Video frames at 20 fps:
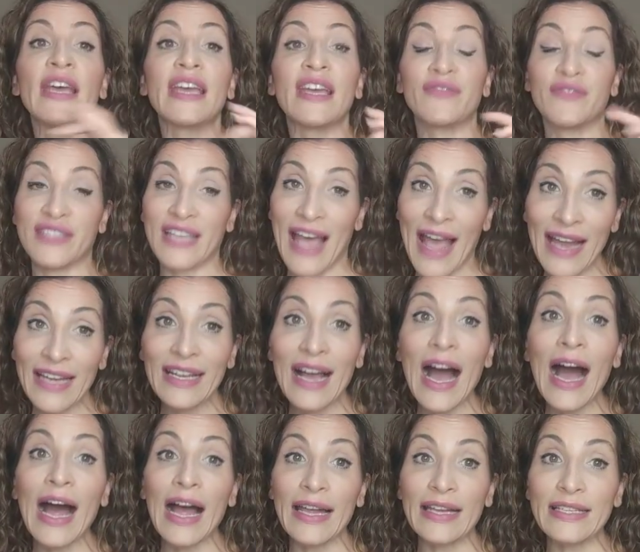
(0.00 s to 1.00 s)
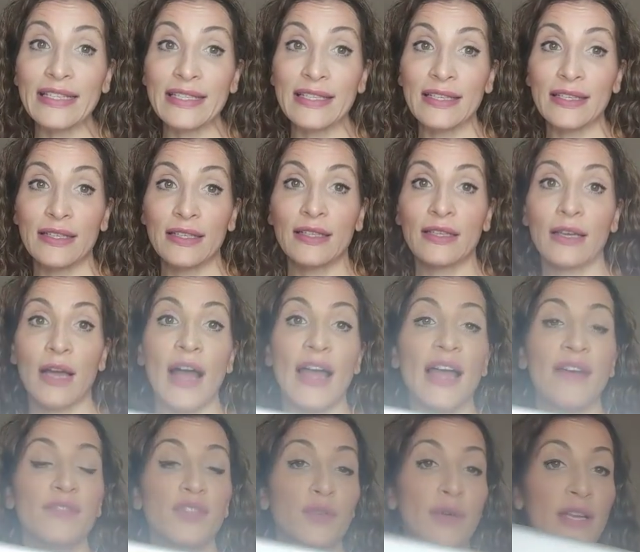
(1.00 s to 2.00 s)
If 10 guys I
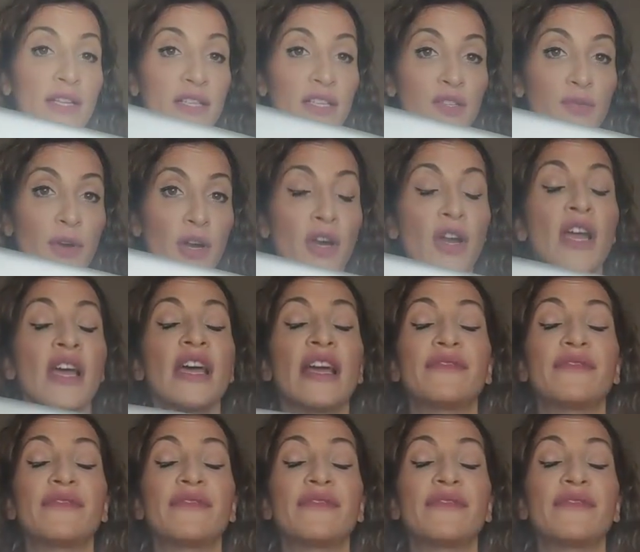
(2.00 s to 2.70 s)
have two hands, I swear.